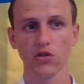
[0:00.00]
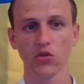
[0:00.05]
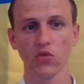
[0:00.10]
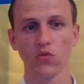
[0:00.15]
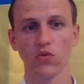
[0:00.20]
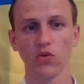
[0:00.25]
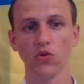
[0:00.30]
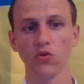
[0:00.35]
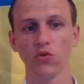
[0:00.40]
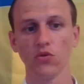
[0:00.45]

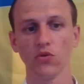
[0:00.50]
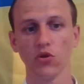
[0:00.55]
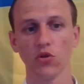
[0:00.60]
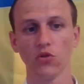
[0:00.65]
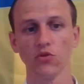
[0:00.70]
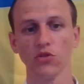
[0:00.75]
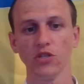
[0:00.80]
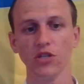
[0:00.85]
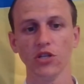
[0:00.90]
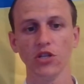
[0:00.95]
So you
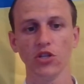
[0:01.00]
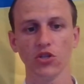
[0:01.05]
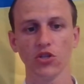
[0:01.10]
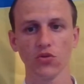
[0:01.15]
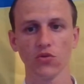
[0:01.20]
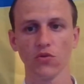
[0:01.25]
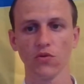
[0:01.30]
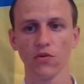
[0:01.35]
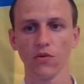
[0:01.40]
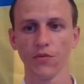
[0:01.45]
don't need
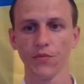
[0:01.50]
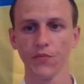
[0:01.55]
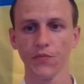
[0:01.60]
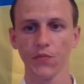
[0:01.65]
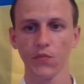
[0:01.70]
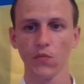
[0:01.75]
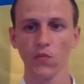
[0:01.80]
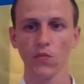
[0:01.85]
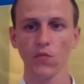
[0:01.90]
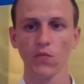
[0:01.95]
to
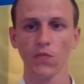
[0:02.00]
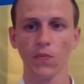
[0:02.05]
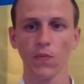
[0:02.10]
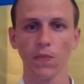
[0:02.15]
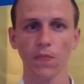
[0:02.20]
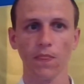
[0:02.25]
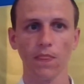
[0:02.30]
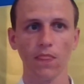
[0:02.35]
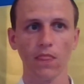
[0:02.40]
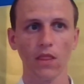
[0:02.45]

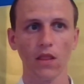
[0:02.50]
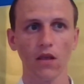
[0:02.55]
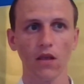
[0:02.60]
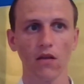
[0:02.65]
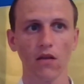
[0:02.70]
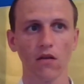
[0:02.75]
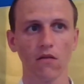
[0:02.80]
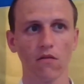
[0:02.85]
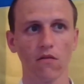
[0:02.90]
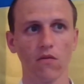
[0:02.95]

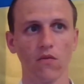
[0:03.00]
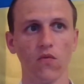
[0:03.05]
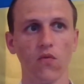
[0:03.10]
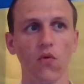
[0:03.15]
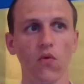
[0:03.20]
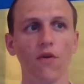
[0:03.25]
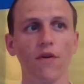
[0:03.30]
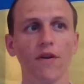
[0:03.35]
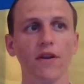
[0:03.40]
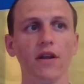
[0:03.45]

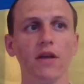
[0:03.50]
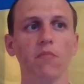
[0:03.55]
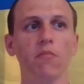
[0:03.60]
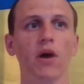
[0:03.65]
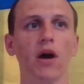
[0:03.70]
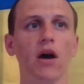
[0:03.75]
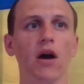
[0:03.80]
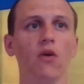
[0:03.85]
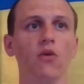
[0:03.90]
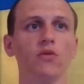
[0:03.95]
worry
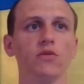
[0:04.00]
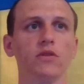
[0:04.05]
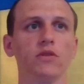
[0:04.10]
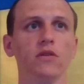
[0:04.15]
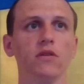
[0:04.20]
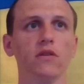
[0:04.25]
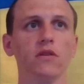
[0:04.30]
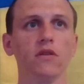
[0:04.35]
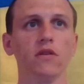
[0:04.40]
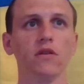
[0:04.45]

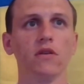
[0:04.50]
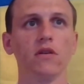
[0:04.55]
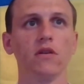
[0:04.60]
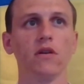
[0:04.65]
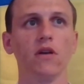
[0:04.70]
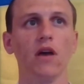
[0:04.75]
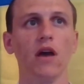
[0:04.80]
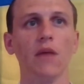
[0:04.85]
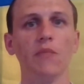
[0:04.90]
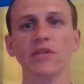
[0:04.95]
about
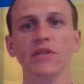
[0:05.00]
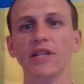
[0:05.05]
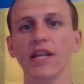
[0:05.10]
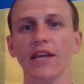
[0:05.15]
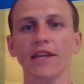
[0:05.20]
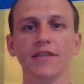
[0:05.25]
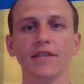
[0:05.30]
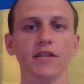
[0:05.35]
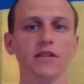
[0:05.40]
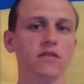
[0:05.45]

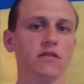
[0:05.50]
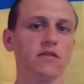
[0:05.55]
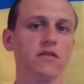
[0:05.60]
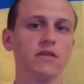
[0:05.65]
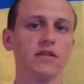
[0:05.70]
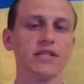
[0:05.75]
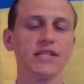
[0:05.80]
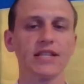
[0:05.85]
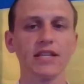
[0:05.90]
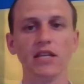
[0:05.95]
updating
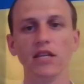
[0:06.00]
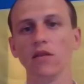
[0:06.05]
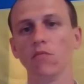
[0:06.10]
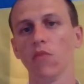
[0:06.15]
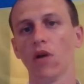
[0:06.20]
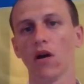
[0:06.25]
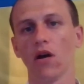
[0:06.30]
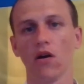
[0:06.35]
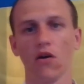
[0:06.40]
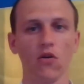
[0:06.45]

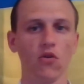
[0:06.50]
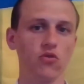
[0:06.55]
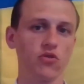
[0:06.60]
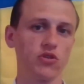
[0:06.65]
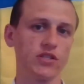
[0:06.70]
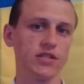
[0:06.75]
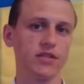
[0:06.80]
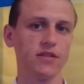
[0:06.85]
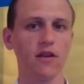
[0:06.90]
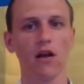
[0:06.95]
schema
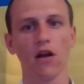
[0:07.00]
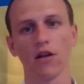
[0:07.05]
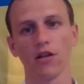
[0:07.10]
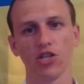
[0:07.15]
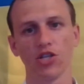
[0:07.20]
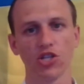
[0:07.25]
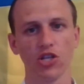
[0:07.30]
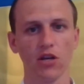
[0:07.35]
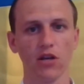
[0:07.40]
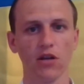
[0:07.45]
or
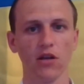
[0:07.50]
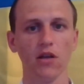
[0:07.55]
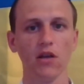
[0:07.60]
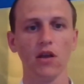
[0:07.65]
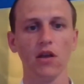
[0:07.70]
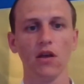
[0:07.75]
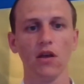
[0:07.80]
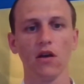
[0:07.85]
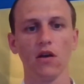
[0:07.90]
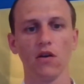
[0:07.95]
structure
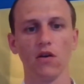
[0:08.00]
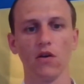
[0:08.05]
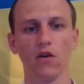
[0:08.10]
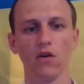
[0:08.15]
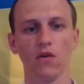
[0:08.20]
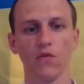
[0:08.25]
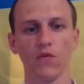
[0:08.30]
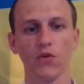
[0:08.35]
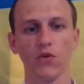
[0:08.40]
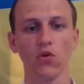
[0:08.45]

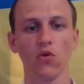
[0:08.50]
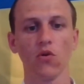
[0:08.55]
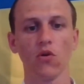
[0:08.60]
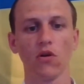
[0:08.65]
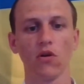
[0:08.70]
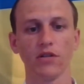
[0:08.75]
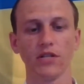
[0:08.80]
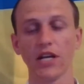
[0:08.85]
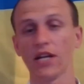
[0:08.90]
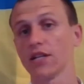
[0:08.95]
of
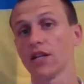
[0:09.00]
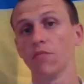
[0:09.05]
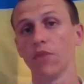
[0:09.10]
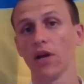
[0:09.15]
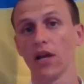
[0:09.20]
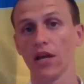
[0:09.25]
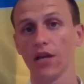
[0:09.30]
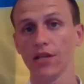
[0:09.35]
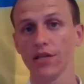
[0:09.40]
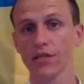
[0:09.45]
your
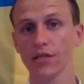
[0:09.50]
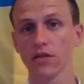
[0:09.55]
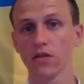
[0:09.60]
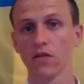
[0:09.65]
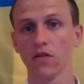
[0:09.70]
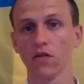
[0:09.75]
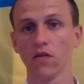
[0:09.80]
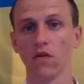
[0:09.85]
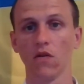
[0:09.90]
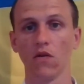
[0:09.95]
database
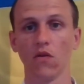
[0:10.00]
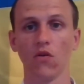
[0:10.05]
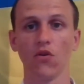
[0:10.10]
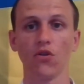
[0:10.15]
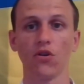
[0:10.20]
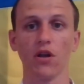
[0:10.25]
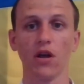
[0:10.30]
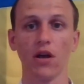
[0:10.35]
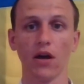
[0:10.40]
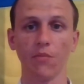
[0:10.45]

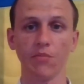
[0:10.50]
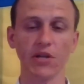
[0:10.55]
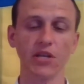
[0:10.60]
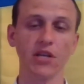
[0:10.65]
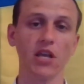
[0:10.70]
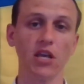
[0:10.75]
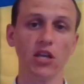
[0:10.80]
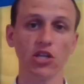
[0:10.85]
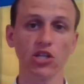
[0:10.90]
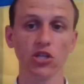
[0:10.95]
or
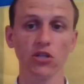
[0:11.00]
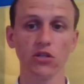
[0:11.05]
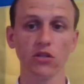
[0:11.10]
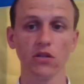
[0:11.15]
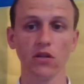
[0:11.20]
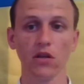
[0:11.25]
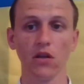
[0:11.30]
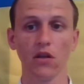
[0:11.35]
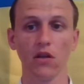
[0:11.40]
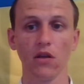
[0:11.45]

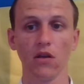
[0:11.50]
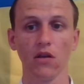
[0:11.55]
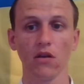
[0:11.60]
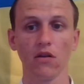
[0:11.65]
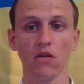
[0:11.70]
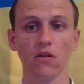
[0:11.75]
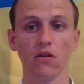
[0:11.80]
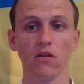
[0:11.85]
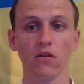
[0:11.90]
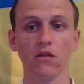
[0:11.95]
application.
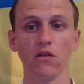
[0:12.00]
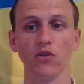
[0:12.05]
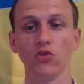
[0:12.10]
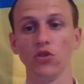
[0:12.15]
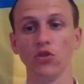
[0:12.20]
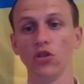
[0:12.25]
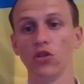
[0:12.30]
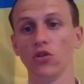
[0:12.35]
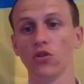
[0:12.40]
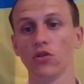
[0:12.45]

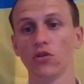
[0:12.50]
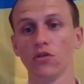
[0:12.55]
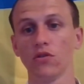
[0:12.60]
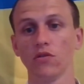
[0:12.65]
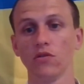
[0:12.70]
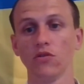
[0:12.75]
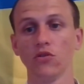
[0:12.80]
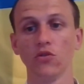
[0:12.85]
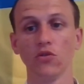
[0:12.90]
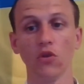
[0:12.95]
You
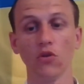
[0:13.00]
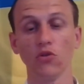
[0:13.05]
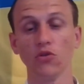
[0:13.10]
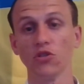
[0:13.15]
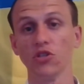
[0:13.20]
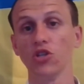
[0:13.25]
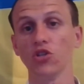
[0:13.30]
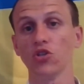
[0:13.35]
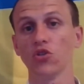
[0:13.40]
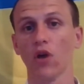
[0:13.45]

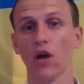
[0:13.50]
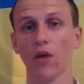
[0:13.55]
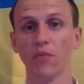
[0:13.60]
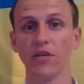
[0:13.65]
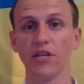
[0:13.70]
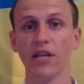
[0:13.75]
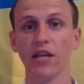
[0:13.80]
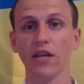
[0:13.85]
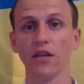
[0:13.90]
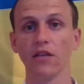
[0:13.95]
don't need to
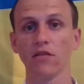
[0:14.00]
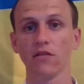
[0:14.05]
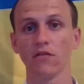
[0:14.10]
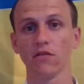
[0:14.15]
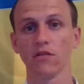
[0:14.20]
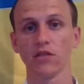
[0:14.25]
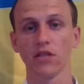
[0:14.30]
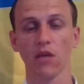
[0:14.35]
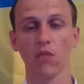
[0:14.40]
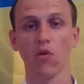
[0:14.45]
update
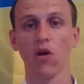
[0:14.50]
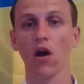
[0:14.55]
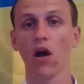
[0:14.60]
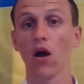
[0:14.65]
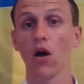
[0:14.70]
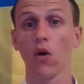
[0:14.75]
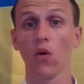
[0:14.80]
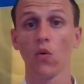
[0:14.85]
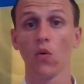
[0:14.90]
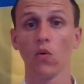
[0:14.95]

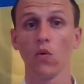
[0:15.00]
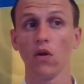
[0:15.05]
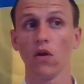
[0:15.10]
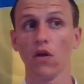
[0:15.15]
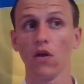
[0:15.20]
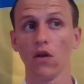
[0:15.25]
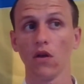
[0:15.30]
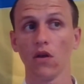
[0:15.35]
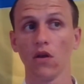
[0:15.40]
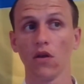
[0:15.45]
somehow